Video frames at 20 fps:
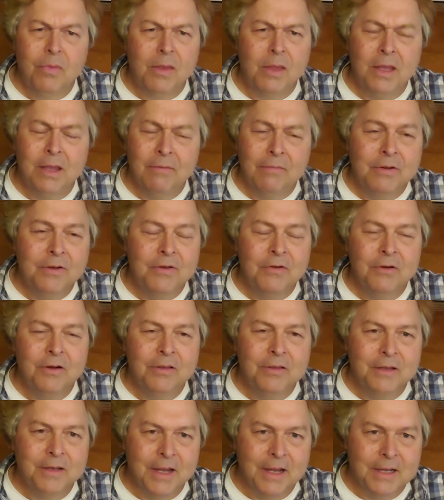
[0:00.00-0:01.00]
Even during
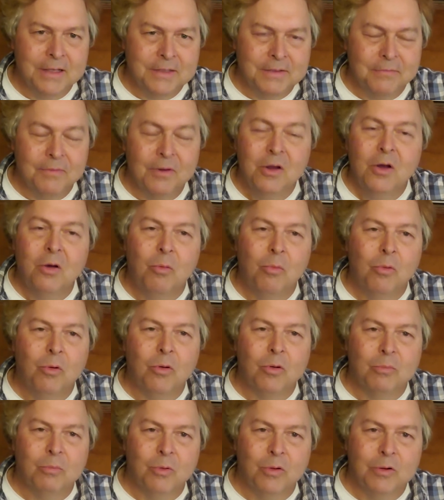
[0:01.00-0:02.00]
the days of
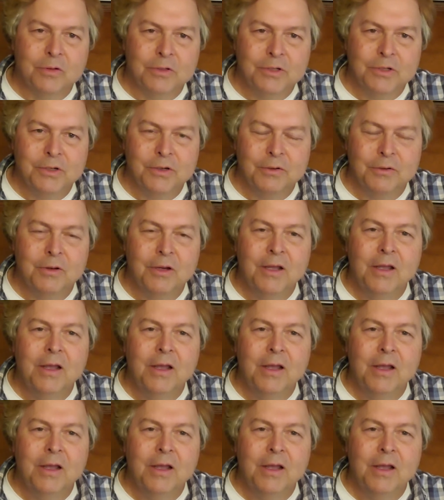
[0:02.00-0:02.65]
World War II